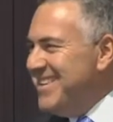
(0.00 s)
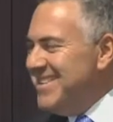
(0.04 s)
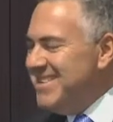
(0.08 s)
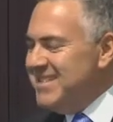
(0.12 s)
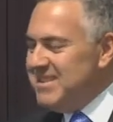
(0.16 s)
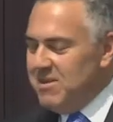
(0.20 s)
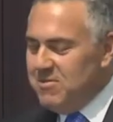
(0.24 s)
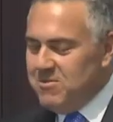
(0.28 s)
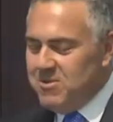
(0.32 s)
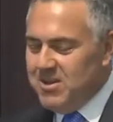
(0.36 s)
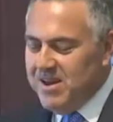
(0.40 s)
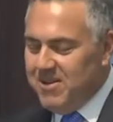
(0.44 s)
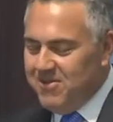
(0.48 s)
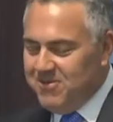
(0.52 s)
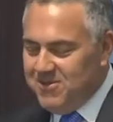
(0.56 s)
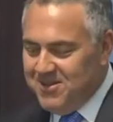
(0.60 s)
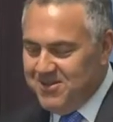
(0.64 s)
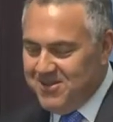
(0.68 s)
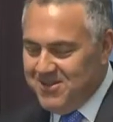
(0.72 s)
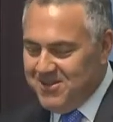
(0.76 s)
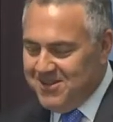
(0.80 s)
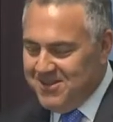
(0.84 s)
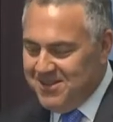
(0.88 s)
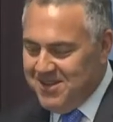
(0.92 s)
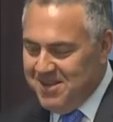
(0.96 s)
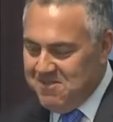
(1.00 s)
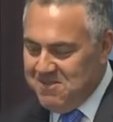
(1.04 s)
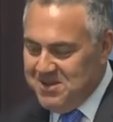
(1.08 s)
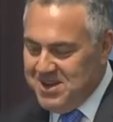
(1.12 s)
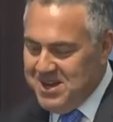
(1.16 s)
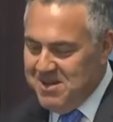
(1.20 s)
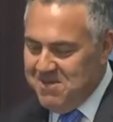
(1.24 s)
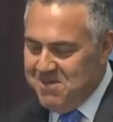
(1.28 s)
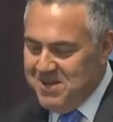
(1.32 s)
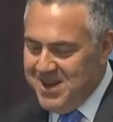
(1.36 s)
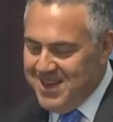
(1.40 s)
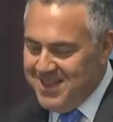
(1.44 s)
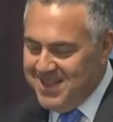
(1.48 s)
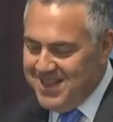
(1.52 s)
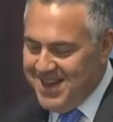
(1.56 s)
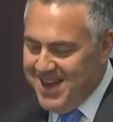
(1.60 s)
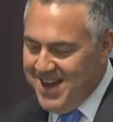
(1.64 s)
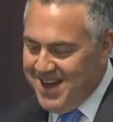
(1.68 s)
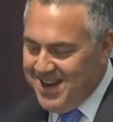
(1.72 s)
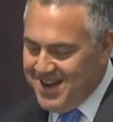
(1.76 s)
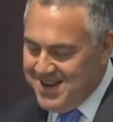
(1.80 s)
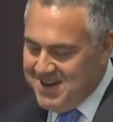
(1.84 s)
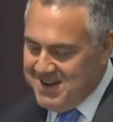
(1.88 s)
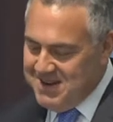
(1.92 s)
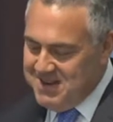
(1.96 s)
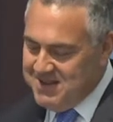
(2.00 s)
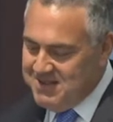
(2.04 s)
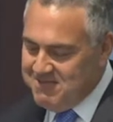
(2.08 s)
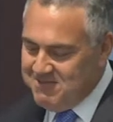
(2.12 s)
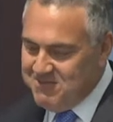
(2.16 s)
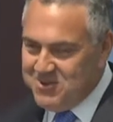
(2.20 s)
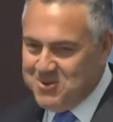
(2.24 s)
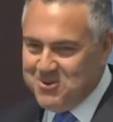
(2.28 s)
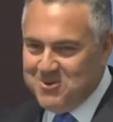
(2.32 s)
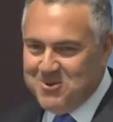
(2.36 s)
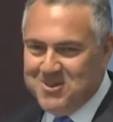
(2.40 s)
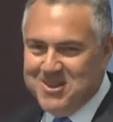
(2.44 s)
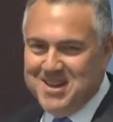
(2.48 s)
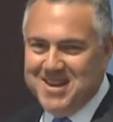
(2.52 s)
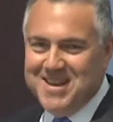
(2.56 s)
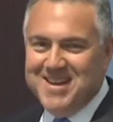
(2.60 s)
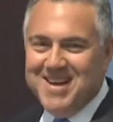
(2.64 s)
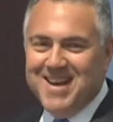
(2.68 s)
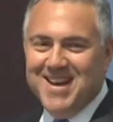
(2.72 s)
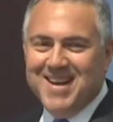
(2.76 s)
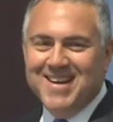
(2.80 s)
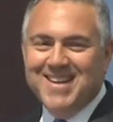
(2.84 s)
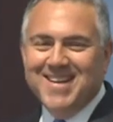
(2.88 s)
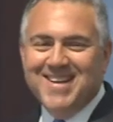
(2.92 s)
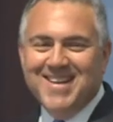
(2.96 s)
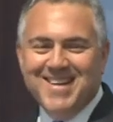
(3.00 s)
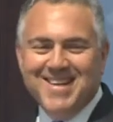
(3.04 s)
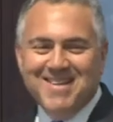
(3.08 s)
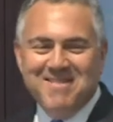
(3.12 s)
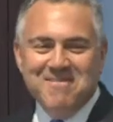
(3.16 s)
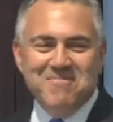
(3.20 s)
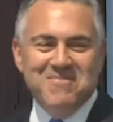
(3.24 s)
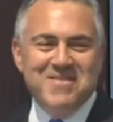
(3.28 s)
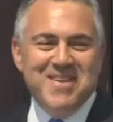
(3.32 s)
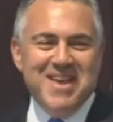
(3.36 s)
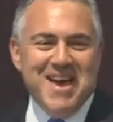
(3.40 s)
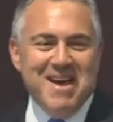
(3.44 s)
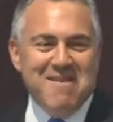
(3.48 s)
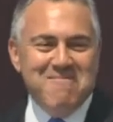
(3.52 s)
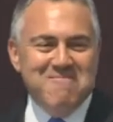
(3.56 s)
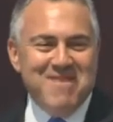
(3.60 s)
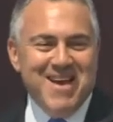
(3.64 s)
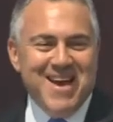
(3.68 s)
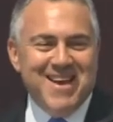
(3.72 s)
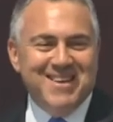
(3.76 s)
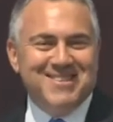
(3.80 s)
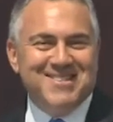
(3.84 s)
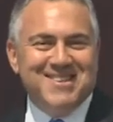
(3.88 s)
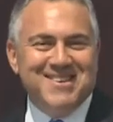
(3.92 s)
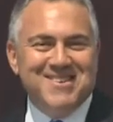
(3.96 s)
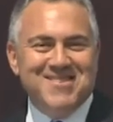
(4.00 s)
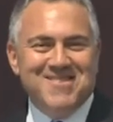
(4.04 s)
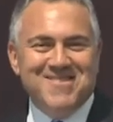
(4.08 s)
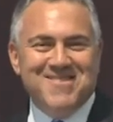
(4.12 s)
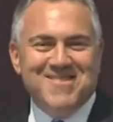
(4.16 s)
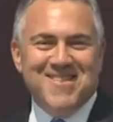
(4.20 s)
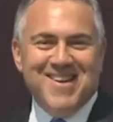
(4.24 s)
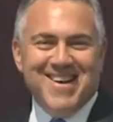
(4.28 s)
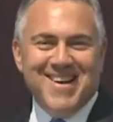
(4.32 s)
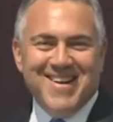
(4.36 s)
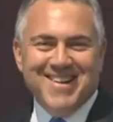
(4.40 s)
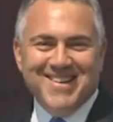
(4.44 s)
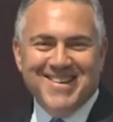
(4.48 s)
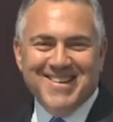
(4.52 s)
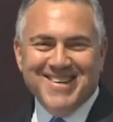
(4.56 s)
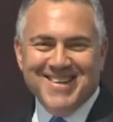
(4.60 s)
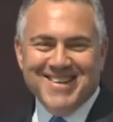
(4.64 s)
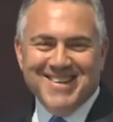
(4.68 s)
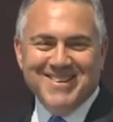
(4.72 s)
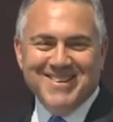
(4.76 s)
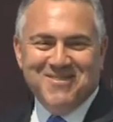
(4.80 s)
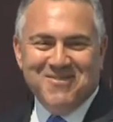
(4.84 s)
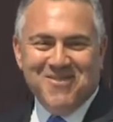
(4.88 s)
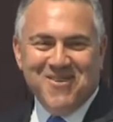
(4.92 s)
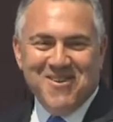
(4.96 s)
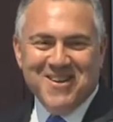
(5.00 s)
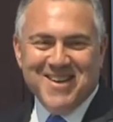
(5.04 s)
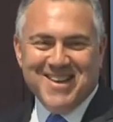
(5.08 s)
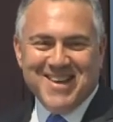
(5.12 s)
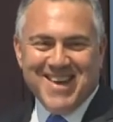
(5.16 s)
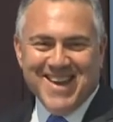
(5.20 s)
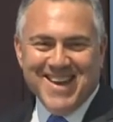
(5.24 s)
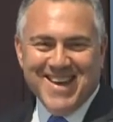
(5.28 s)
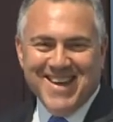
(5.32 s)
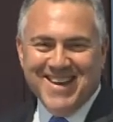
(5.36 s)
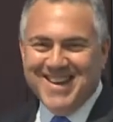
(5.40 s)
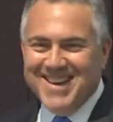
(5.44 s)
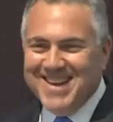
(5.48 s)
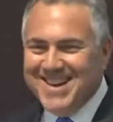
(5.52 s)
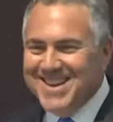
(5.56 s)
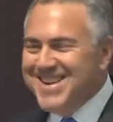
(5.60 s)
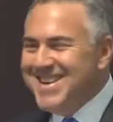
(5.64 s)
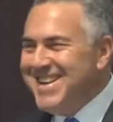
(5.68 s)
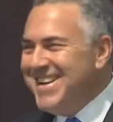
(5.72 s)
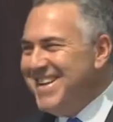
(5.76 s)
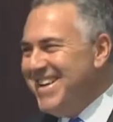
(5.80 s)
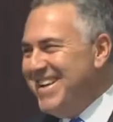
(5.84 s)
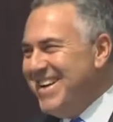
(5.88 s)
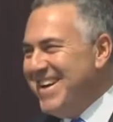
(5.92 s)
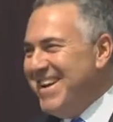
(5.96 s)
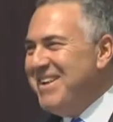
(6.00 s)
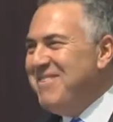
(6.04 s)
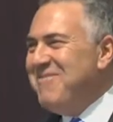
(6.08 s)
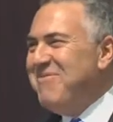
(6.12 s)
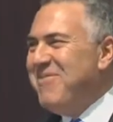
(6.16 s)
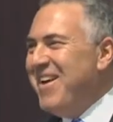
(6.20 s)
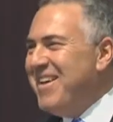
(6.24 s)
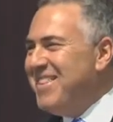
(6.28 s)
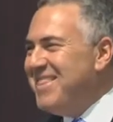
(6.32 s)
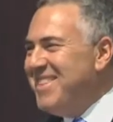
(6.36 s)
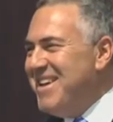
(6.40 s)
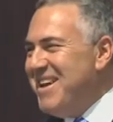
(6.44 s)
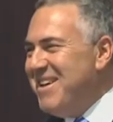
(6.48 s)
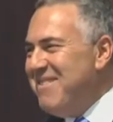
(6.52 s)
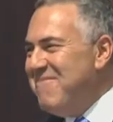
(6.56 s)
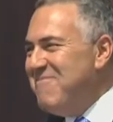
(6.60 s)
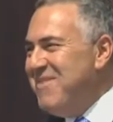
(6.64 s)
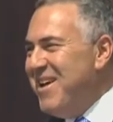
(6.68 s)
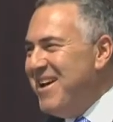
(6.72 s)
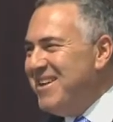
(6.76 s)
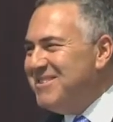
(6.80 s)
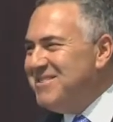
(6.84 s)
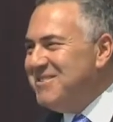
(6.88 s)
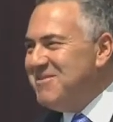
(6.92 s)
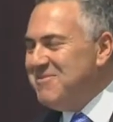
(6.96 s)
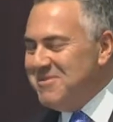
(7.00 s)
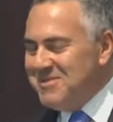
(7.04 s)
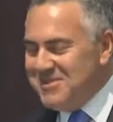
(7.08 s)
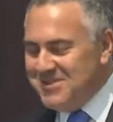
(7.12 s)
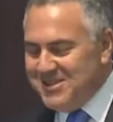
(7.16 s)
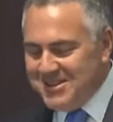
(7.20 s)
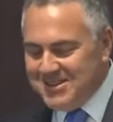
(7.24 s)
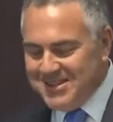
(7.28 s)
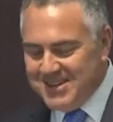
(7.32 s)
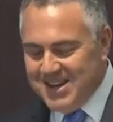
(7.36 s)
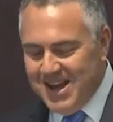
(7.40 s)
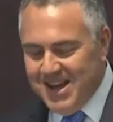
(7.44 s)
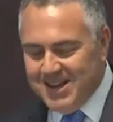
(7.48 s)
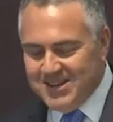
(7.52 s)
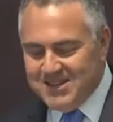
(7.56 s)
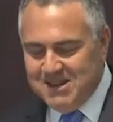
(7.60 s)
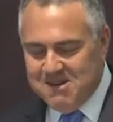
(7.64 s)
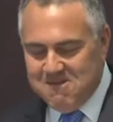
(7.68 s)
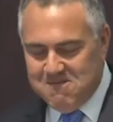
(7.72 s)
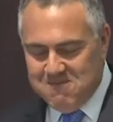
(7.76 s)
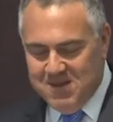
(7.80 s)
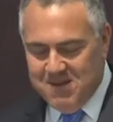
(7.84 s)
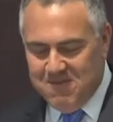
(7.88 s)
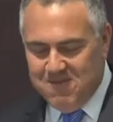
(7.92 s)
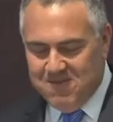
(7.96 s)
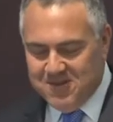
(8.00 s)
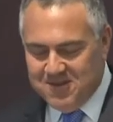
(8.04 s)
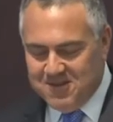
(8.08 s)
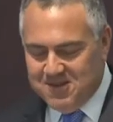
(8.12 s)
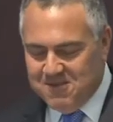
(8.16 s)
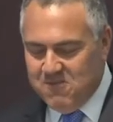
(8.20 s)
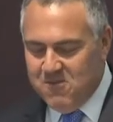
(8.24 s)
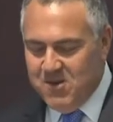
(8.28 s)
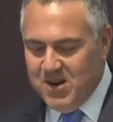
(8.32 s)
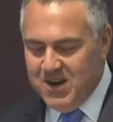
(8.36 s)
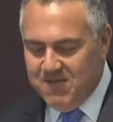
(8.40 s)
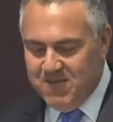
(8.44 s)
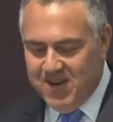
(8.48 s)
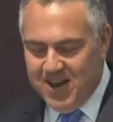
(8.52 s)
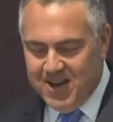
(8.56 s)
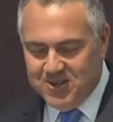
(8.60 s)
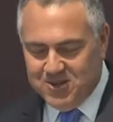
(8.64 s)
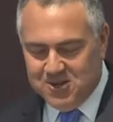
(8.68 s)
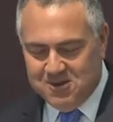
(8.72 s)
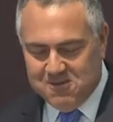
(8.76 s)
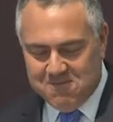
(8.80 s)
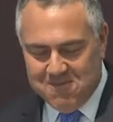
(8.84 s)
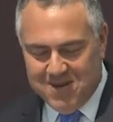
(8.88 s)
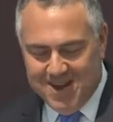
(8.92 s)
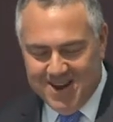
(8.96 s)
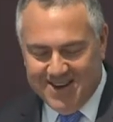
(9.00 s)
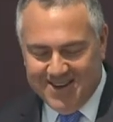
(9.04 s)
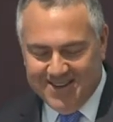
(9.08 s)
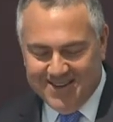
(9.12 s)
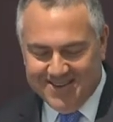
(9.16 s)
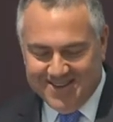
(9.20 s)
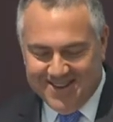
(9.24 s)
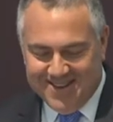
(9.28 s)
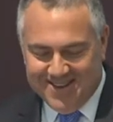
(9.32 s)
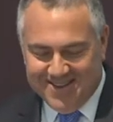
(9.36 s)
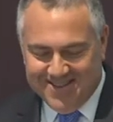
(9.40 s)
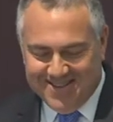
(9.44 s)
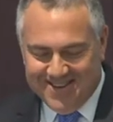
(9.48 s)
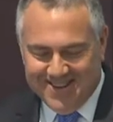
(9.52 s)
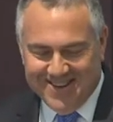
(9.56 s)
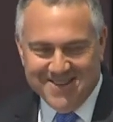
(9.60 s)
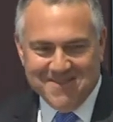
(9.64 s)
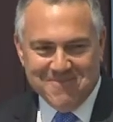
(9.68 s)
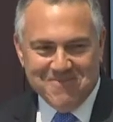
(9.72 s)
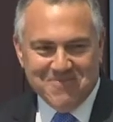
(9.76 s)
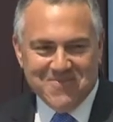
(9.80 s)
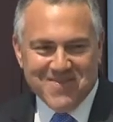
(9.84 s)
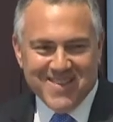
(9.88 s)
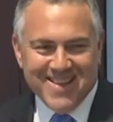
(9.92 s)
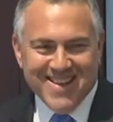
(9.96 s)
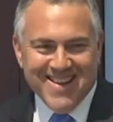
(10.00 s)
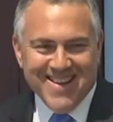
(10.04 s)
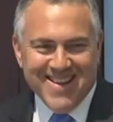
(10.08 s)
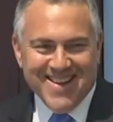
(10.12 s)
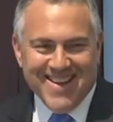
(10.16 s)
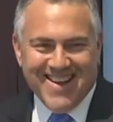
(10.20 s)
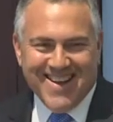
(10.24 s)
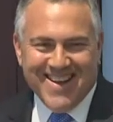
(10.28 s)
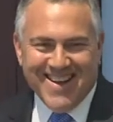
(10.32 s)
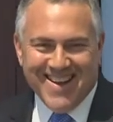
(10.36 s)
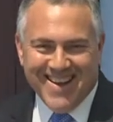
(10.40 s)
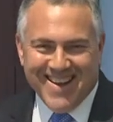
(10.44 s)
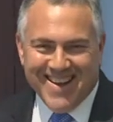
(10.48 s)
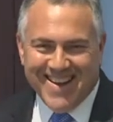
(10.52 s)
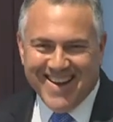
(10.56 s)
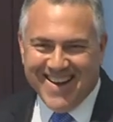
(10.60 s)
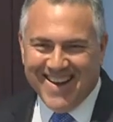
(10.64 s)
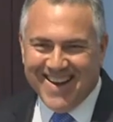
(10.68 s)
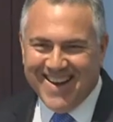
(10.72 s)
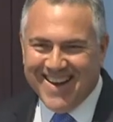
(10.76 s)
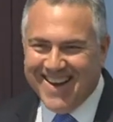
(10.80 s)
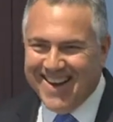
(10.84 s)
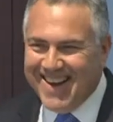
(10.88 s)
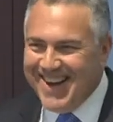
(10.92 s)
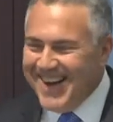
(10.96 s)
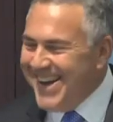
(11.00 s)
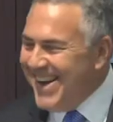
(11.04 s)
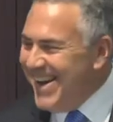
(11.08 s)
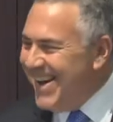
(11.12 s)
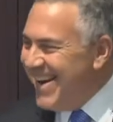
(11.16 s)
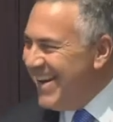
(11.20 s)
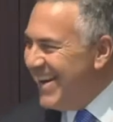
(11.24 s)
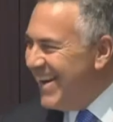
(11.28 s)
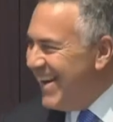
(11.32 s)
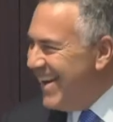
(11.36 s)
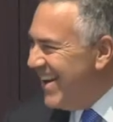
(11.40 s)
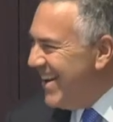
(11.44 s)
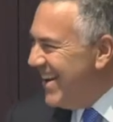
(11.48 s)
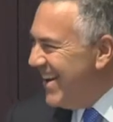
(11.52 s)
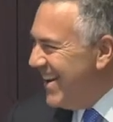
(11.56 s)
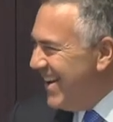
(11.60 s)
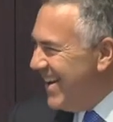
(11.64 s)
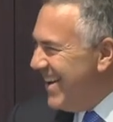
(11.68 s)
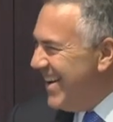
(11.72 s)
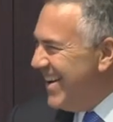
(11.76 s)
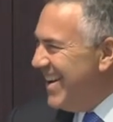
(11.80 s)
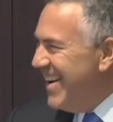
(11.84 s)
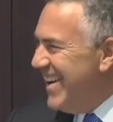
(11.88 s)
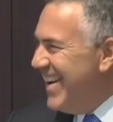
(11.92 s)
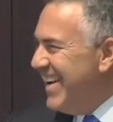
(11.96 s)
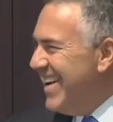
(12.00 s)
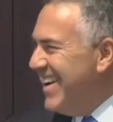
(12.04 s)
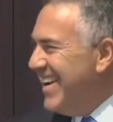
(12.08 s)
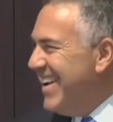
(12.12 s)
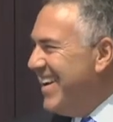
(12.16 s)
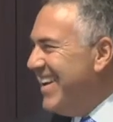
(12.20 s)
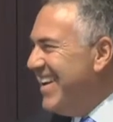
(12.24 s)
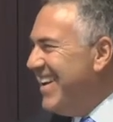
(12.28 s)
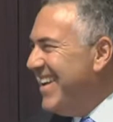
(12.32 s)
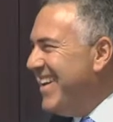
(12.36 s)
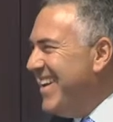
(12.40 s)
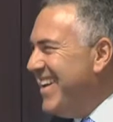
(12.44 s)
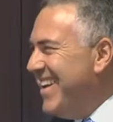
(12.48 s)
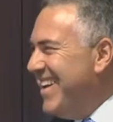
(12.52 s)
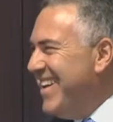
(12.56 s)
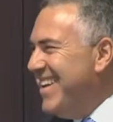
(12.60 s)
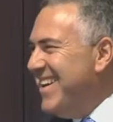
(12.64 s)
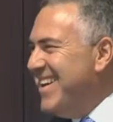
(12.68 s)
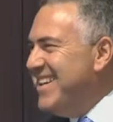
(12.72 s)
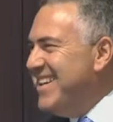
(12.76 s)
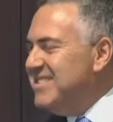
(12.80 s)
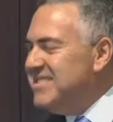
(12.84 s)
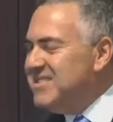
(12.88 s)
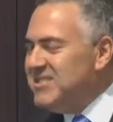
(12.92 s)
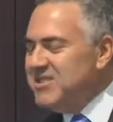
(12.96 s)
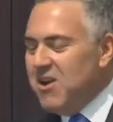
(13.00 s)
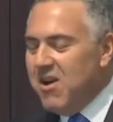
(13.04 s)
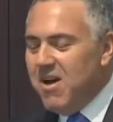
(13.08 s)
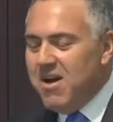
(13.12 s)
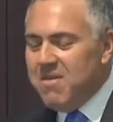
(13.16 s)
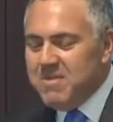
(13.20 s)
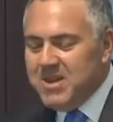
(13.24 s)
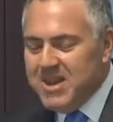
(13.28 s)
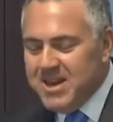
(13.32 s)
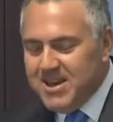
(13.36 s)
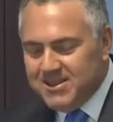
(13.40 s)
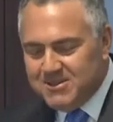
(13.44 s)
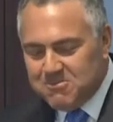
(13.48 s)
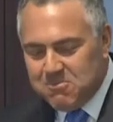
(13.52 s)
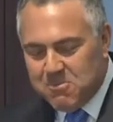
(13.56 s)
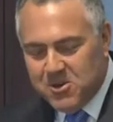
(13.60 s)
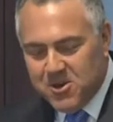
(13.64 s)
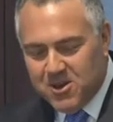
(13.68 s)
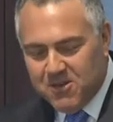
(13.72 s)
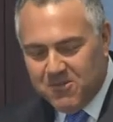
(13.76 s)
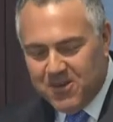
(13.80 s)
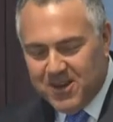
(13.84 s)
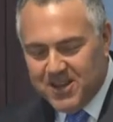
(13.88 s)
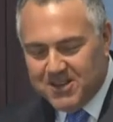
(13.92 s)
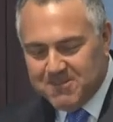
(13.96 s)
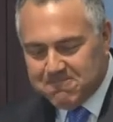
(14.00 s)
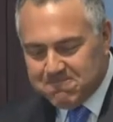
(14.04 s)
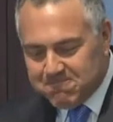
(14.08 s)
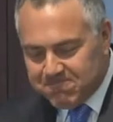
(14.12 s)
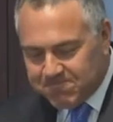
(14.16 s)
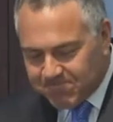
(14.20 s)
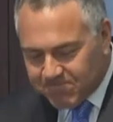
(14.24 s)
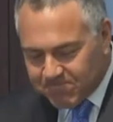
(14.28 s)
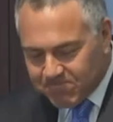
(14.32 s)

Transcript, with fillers: So we'll have to do something about that. I'm sure the you are. Uh, you are. The you ambassador are. uh, is very keen to. In fact, the ambassador was just asking me for some renovation money. So uh, his timing is perfect.